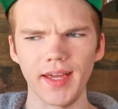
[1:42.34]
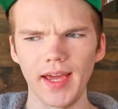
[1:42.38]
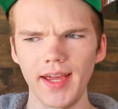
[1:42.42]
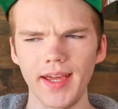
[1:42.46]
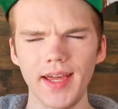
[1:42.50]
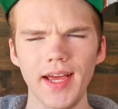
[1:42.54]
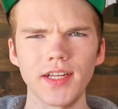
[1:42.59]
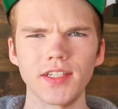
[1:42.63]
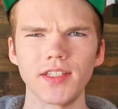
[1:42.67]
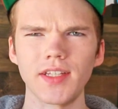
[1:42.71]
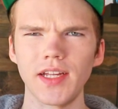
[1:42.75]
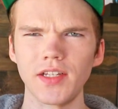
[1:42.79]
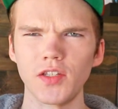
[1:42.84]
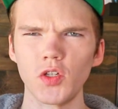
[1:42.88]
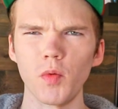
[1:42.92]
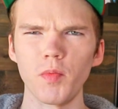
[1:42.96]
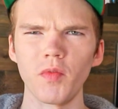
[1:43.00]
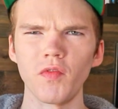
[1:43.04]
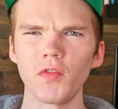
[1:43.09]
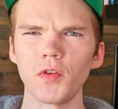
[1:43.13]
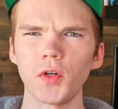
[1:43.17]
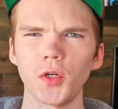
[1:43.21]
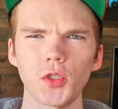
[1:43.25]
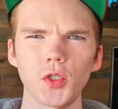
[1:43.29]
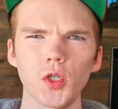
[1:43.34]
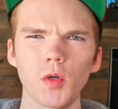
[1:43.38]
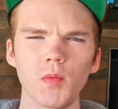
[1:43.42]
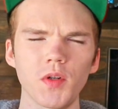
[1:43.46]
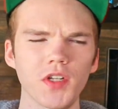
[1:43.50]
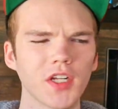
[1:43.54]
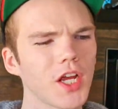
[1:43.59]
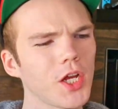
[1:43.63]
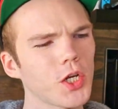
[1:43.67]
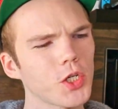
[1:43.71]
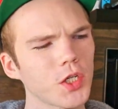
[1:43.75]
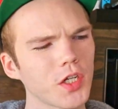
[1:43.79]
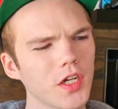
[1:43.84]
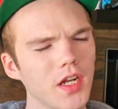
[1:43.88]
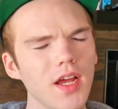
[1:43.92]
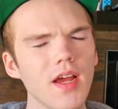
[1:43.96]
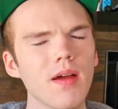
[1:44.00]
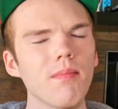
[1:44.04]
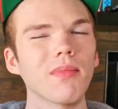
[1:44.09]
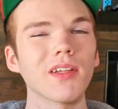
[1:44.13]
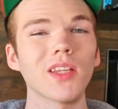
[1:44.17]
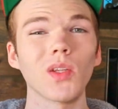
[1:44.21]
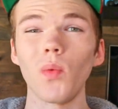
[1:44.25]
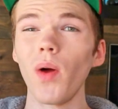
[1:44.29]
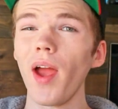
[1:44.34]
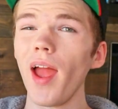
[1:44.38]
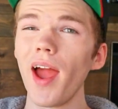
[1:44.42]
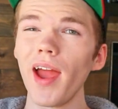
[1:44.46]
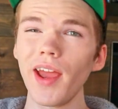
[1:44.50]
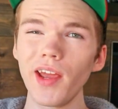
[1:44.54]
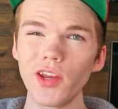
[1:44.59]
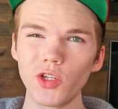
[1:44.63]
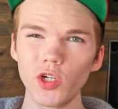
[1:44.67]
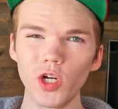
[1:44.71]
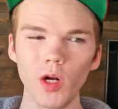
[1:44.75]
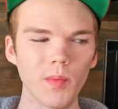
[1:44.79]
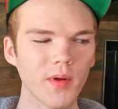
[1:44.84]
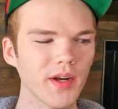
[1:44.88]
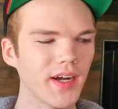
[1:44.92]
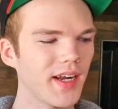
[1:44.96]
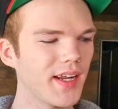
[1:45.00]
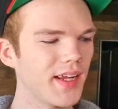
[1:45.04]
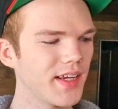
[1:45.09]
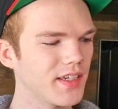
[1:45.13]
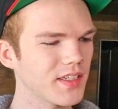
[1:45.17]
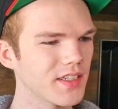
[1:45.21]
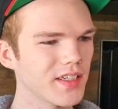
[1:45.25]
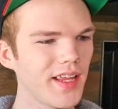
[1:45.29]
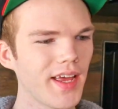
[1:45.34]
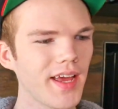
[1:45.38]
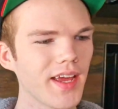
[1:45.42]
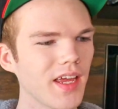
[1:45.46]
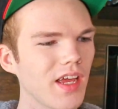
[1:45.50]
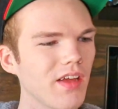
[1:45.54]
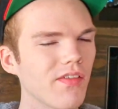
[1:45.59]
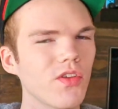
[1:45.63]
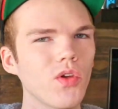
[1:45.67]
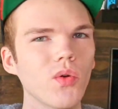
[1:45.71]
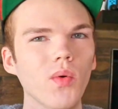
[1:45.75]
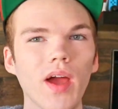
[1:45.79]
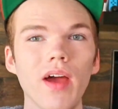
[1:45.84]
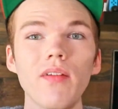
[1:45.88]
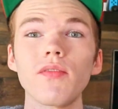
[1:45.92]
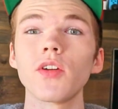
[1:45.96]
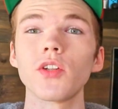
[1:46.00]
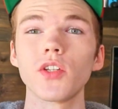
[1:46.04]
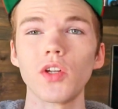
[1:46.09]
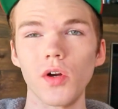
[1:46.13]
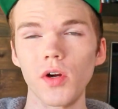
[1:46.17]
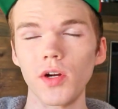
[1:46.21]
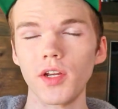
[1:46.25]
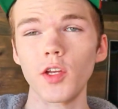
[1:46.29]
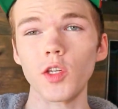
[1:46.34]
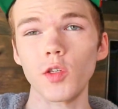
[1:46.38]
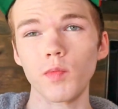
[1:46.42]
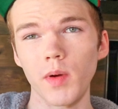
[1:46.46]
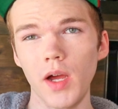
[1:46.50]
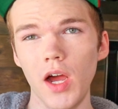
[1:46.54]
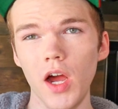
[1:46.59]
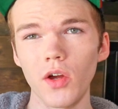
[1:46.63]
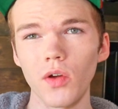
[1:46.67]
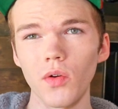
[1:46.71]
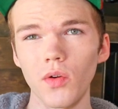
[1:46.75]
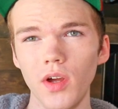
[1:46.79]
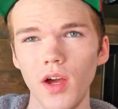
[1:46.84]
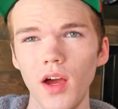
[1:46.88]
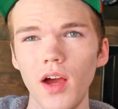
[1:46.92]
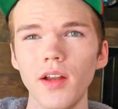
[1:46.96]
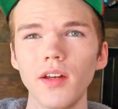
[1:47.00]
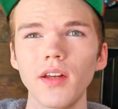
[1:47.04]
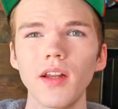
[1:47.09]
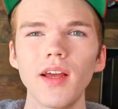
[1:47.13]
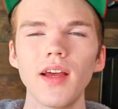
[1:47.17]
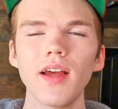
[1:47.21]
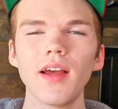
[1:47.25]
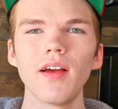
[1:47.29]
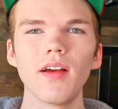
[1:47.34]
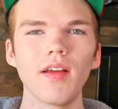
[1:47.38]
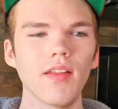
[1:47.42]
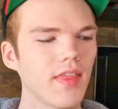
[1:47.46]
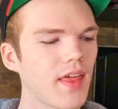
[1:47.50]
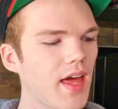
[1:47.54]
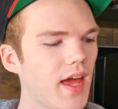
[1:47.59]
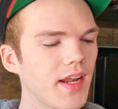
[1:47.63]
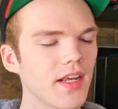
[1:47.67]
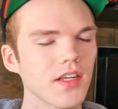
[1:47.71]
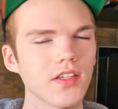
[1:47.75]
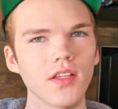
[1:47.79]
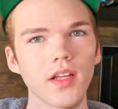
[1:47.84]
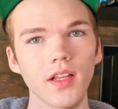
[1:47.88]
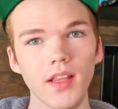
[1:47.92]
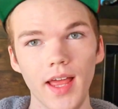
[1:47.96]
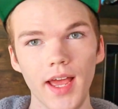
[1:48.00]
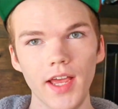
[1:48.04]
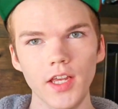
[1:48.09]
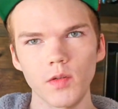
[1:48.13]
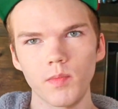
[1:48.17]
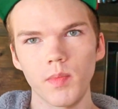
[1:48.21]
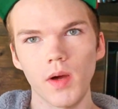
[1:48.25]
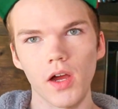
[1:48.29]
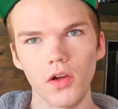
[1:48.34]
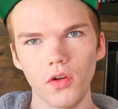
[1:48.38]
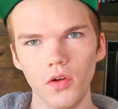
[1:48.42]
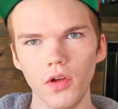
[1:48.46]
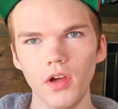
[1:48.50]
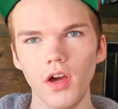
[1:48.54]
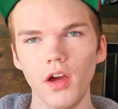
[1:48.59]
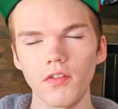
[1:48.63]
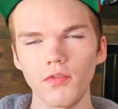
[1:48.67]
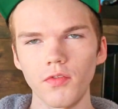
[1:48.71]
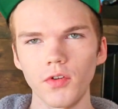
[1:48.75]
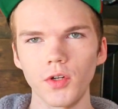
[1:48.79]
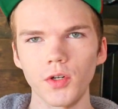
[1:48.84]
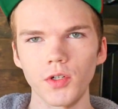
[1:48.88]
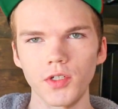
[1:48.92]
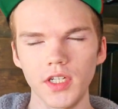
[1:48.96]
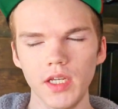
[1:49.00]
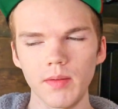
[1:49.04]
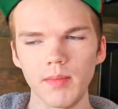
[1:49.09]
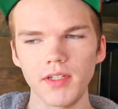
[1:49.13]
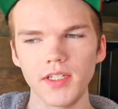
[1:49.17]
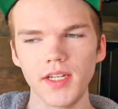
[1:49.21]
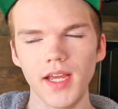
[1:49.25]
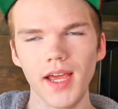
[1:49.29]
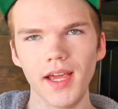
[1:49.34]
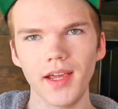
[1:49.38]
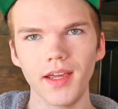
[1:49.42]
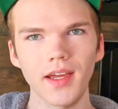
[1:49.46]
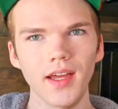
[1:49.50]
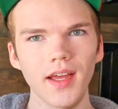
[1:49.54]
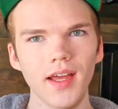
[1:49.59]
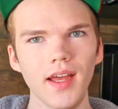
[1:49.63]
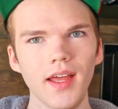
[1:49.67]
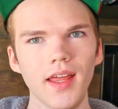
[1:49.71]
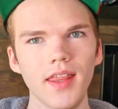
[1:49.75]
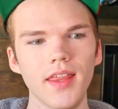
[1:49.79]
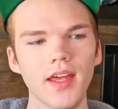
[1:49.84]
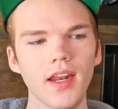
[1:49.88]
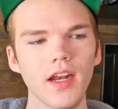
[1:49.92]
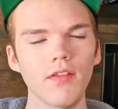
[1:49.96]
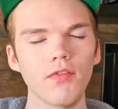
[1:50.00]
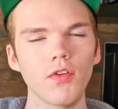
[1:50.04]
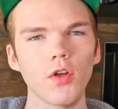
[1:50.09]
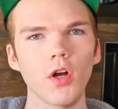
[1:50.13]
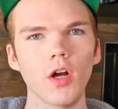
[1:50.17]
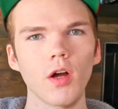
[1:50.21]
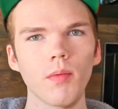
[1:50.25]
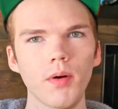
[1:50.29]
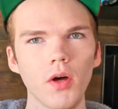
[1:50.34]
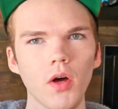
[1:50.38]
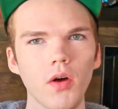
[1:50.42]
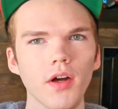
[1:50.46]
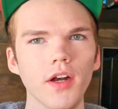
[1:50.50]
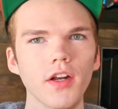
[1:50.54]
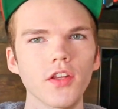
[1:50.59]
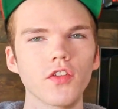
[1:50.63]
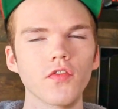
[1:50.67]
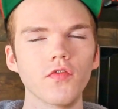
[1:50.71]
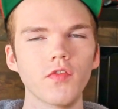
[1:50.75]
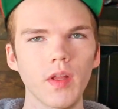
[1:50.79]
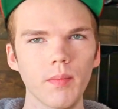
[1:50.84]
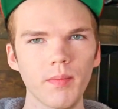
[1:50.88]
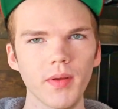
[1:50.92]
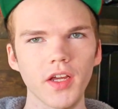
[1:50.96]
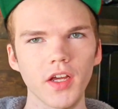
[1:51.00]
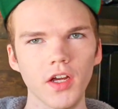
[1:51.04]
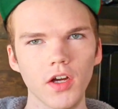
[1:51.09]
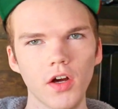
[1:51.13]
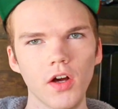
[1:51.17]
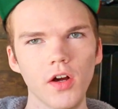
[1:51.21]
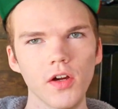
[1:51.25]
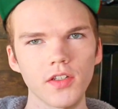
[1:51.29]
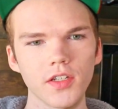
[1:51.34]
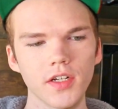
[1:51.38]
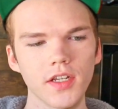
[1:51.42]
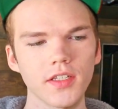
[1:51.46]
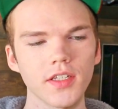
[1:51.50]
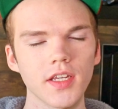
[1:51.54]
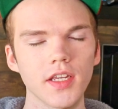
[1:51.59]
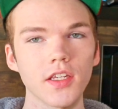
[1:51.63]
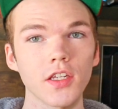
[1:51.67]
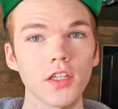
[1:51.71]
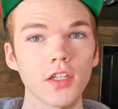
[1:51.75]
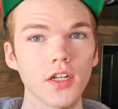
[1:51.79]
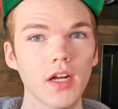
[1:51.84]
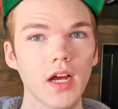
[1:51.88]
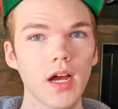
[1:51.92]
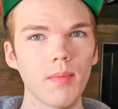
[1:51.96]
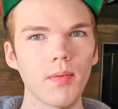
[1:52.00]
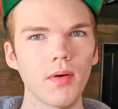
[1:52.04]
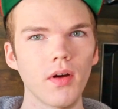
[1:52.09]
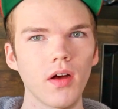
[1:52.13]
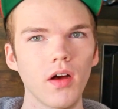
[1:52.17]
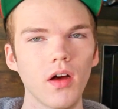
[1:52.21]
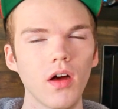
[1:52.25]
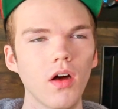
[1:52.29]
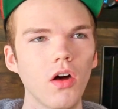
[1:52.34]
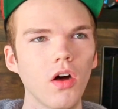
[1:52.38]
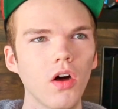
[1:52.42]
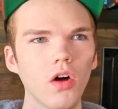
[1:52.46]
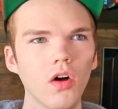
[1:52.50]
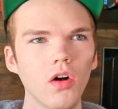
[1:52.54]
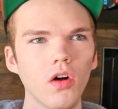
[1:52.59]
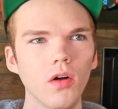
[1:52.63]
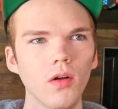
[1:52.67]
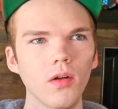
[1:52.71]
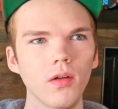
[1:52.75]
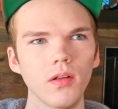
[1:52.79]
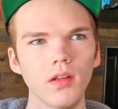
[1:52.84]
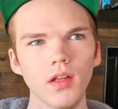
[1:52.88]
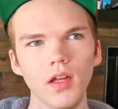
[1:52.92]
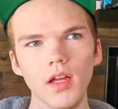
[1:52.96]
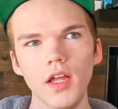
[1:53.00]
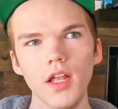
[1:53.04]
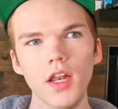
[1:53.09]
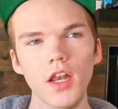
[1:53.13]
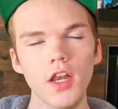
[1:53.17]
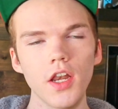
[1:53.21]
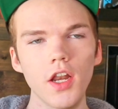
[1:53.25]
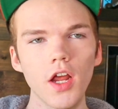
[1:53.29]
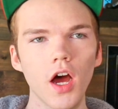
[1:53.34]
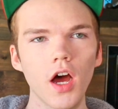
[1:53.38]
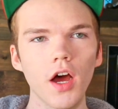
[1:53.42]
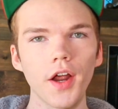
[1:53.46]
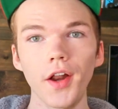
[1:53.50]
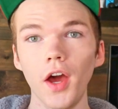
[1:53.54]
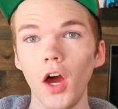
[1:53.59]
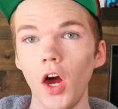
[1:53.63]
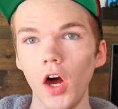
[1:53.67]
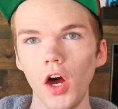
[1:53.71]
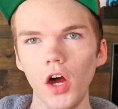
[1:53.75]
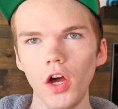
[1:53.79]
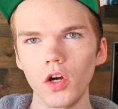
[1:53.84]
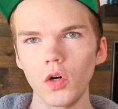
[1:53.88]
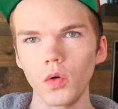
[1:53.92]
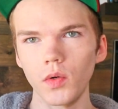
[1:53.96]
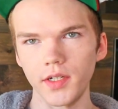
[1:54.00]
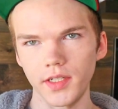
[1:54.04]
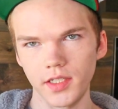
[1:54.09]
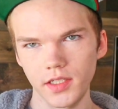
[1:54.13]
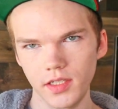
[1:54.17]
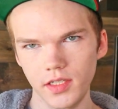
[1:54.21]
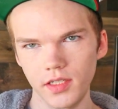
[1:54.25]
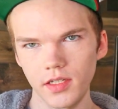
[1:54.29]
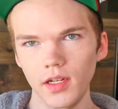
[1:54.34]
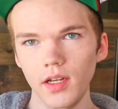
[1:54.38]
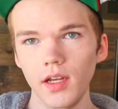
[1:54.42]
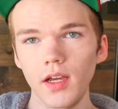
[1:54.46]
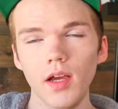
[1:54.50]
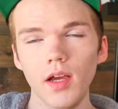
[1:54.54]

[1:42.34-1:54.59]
guess that's open for interpretation, but the way I interpret it is, like, if you have a Darkest Bakugan, that is the last Bakugan for your team attack, then if your opponent is flipping cards and it says stop all non-Aquous